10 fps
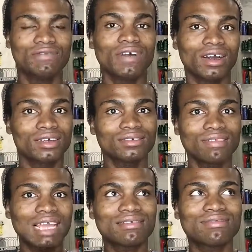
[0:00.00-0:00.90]
a fuck?
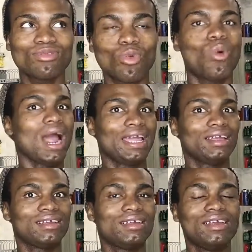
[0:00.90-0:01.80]
Like, why?
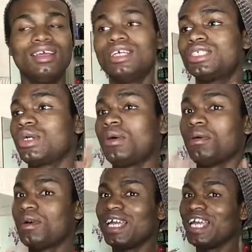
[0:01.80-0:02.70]

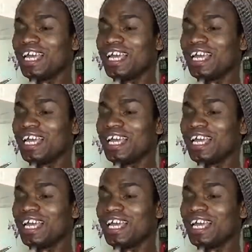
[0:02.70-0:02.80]
So,